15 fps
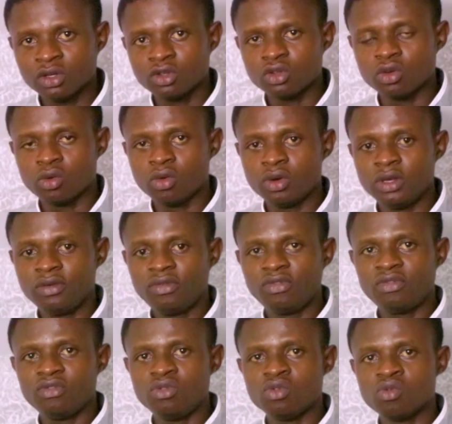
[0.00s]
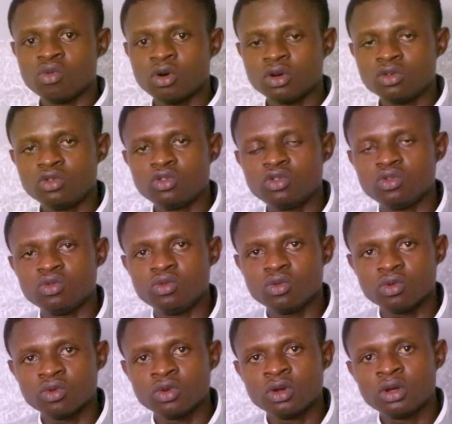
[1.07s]
So if you want
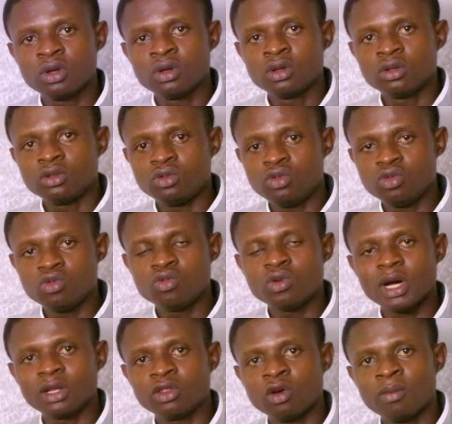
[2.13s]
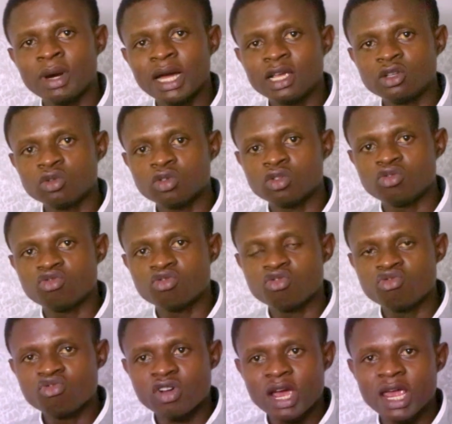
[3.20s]
to do randomized
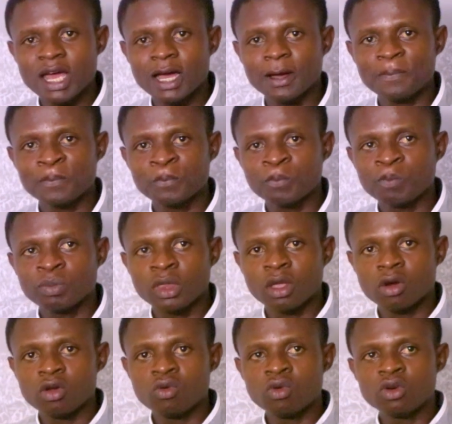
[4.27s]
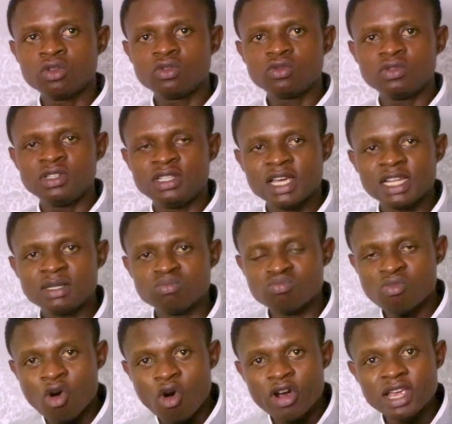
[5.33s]
control trial or you want to get
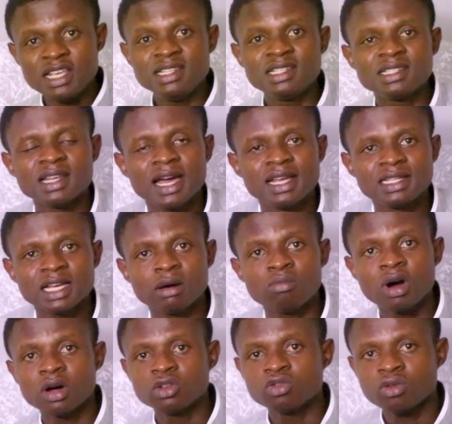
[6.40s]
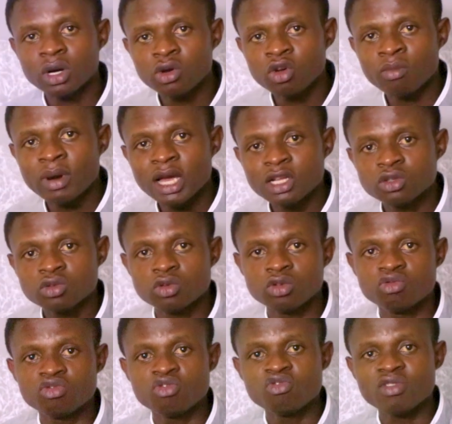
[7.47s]
more insight about randomized
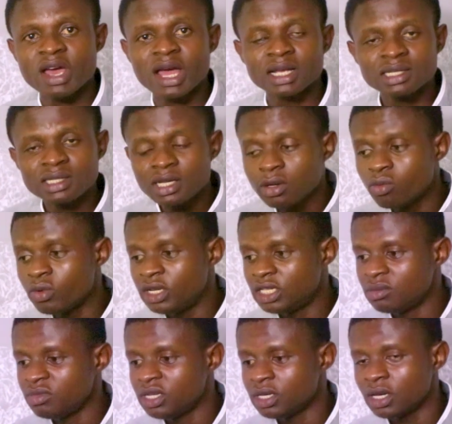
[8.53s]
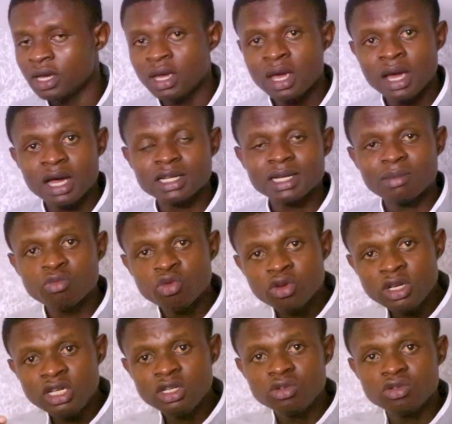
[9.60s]
control trial, stick with me as I'm
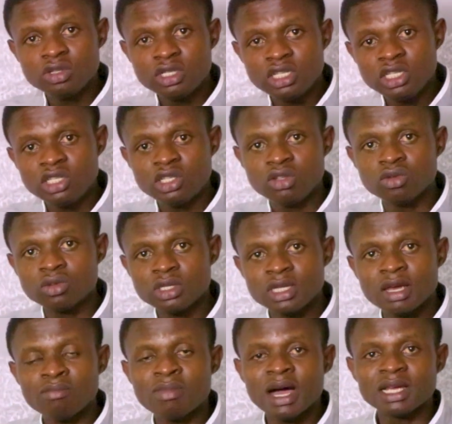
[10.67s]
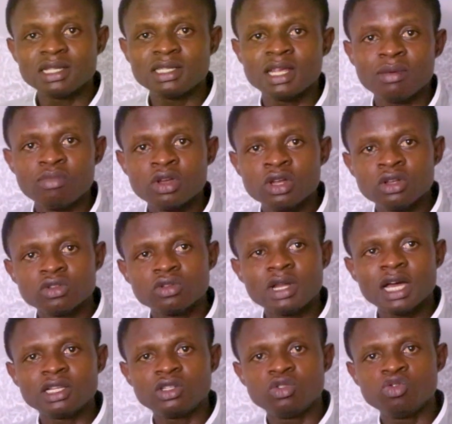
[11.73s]
going to teach you step by step so
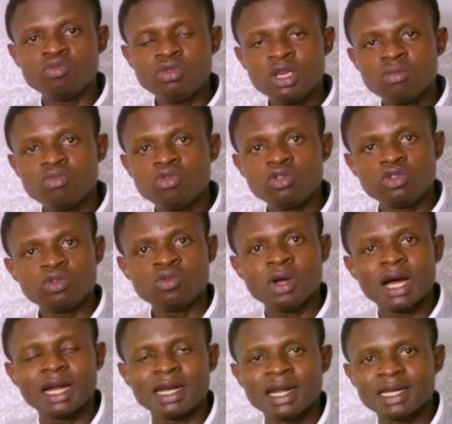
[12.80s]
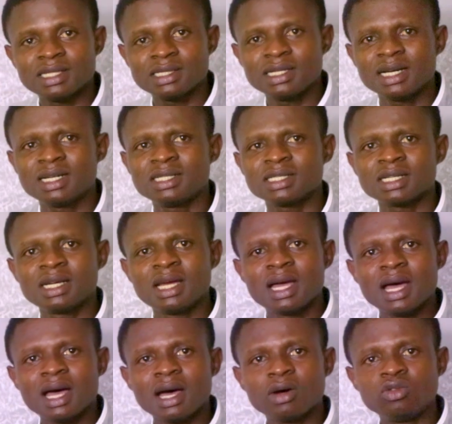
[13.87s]
that you'll be able to understand
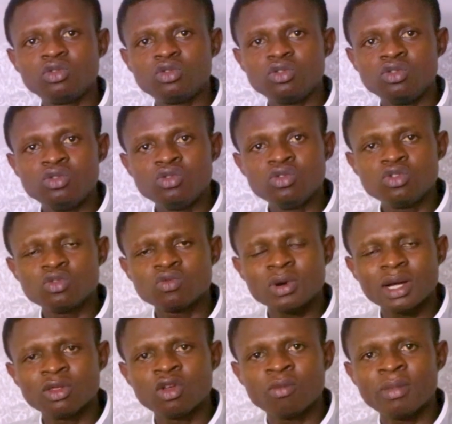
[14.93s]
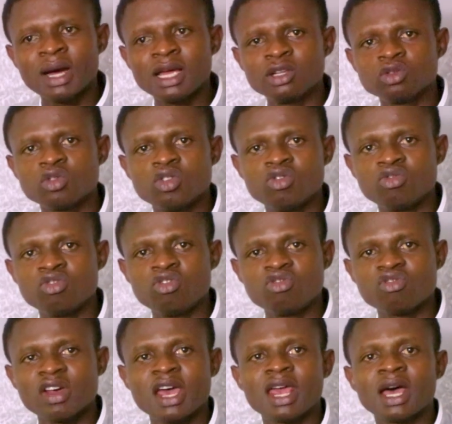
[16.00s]
how to use randomized control
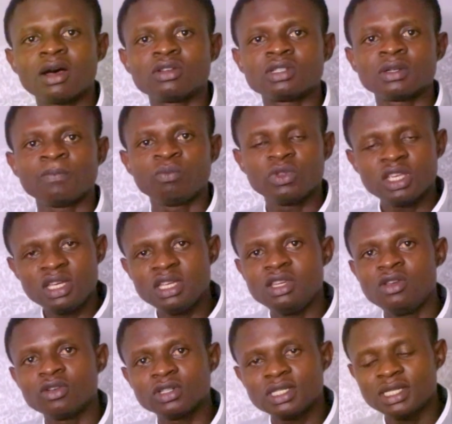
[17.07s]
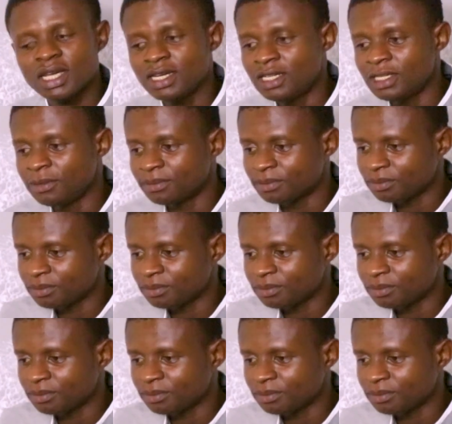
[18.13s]
trials in your study.